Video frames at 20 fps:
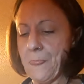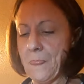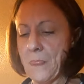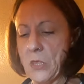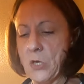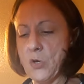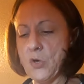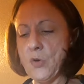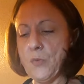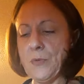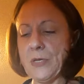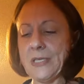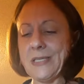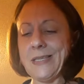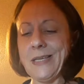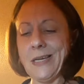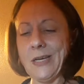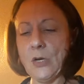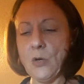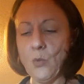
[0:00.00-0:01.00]
You could be
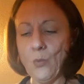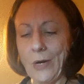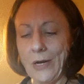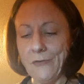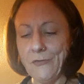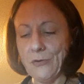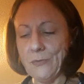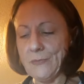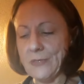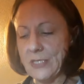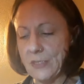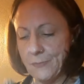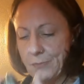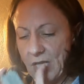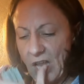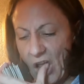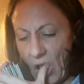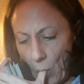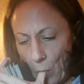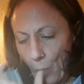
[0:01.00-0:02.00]
sneaking away from
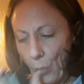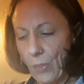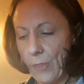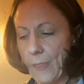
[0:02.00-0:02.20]
something.